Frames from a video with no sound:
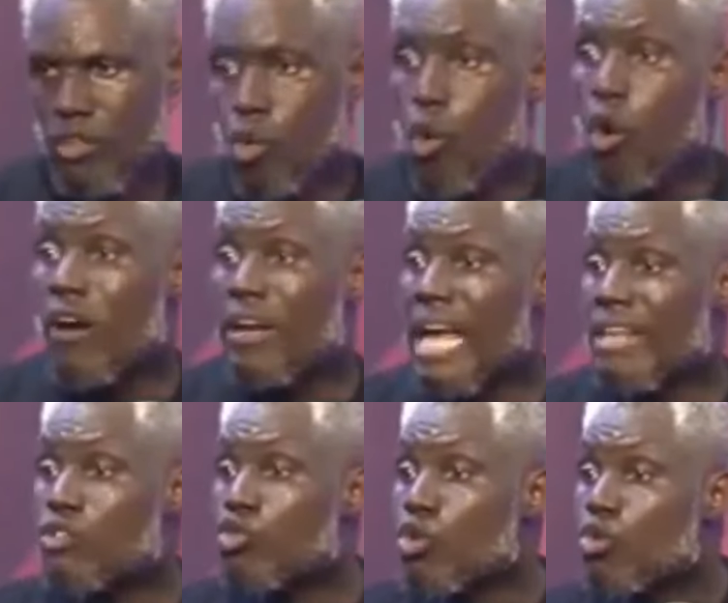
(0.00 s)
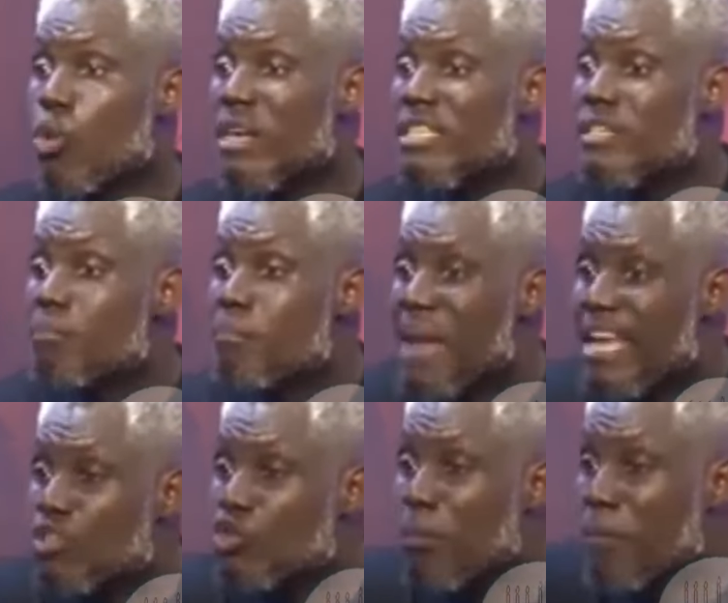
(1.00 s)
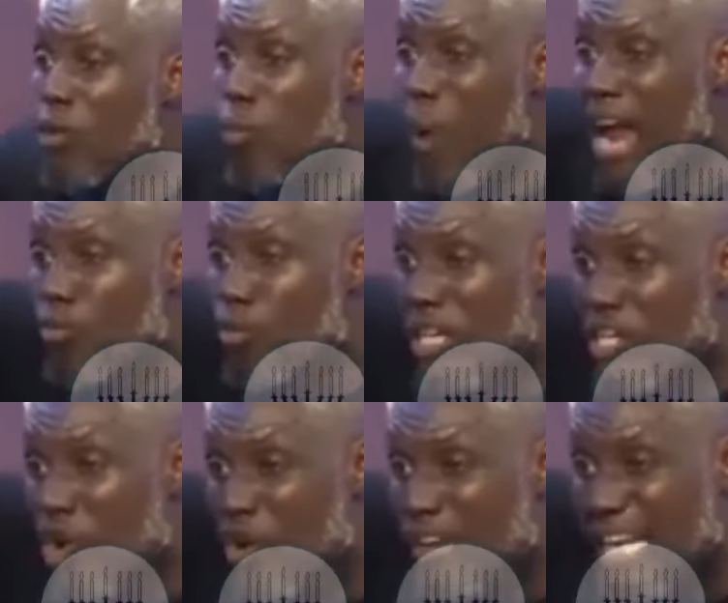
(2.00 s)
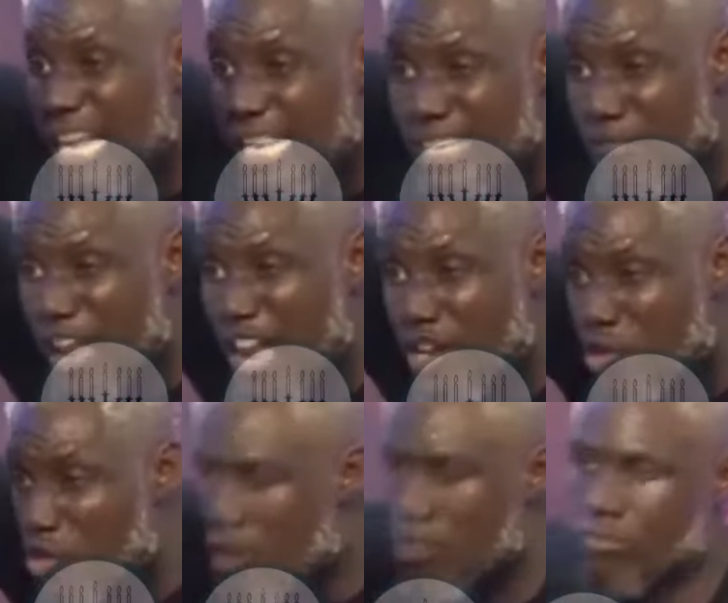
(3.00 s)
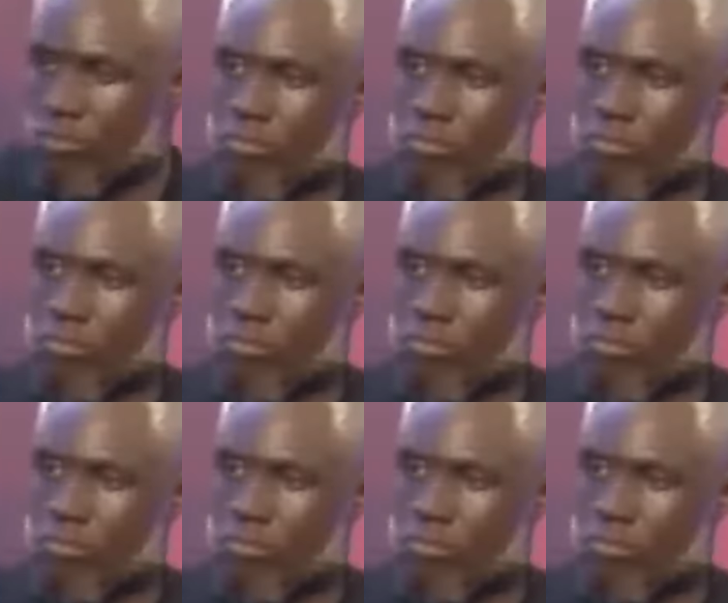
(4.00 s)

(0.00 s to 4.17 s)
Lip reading: Who understood what it meant to be one with God in divine union.